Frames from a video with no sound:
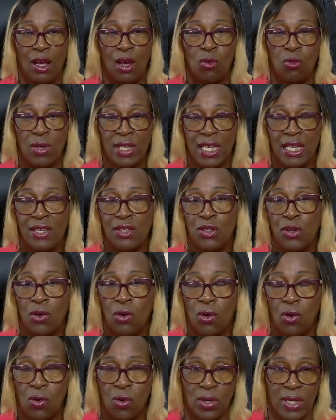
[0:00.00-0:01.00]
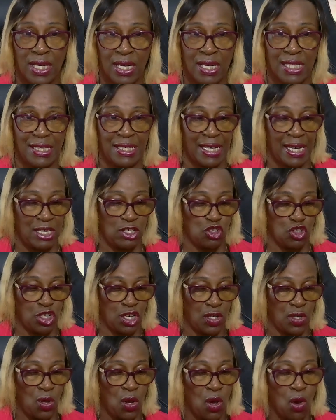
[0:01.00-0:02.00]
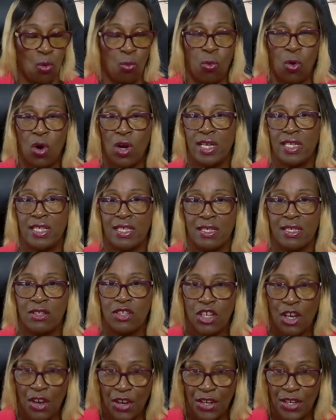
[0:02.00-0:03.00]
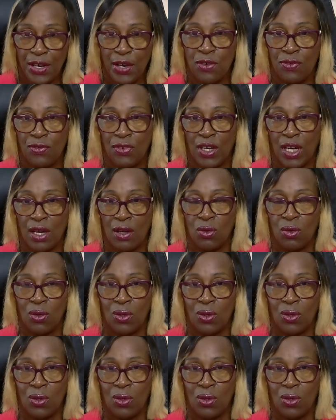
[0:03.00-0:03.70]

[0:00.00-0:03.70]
within your organization. What is the turnover?